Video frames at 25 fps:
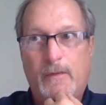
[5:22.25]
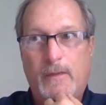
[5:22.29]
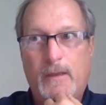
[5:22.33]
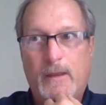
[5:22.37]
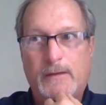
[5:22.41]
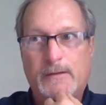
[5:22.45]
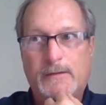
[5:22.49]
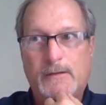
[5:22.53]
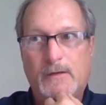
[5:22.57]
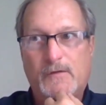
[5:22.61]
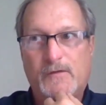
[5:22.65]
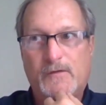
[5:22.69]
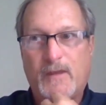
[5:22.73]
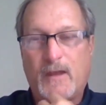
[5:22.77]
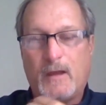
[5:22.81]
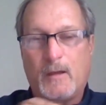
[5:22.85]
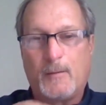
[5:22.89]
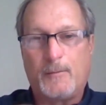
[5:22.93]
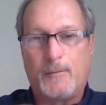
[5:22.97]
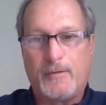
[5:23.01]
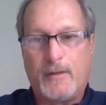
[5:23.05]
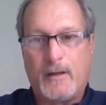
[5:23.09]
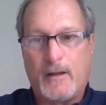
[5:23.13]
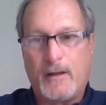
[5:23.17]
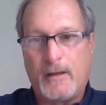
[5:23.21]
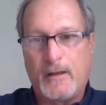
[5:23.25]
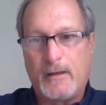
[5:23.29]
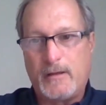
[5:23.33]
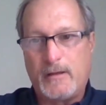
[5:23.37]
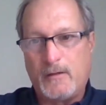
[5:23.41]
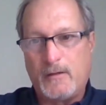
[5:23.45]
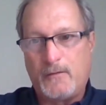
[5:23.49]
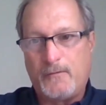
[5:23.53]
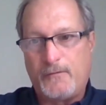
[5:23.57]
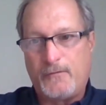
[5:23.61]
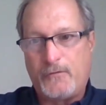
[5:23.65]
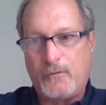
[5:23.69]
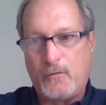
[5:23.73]
that does not apply
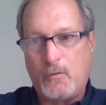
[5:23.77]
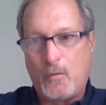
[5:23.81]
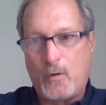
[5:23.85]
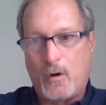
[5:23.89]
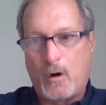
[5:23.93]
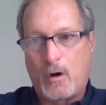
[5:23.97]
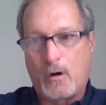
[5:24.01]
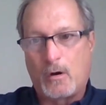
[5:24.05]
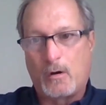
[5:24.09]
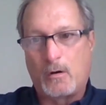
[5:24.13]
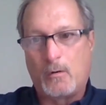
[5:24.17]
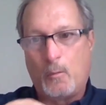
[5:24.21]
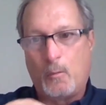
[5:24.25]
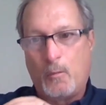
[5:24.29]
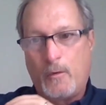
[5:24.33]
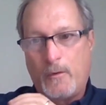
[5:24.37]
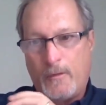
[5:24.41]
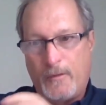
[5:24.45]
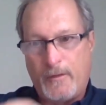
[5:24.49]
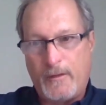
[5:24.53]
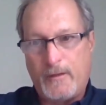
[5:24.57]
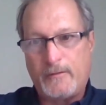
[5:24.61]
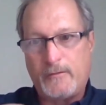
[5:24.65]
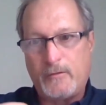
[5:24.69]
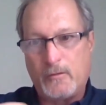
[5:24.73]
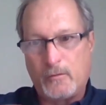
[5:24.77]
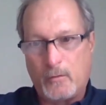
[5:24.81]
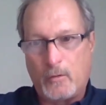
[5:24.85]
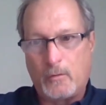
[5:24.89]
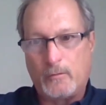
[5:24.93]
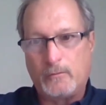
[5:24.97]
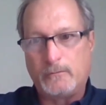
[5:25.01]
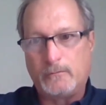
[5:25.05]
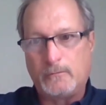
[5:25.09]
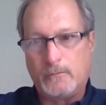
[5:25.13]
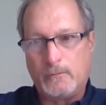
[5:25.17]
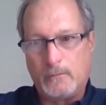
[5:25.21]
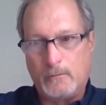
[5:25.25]
if you are within your
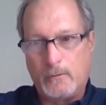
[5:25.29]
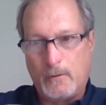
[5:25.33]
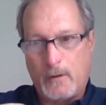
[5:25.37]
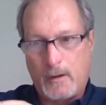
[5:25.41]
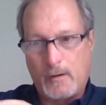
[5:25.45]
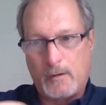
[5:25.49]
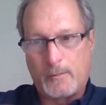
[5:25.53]
own